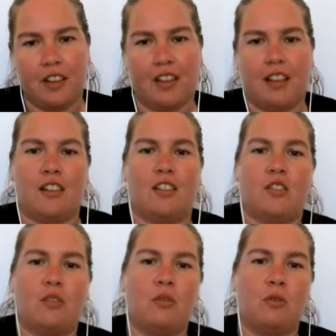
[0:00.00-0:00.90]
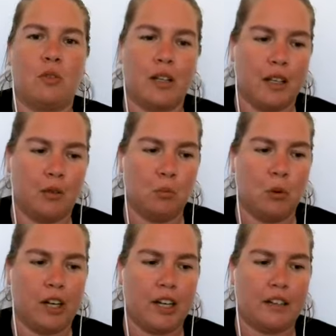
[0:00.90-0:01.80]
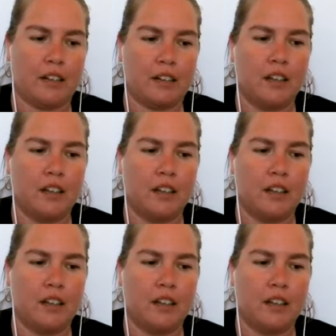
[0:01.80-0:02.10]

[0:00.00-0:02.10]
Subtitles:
it's really important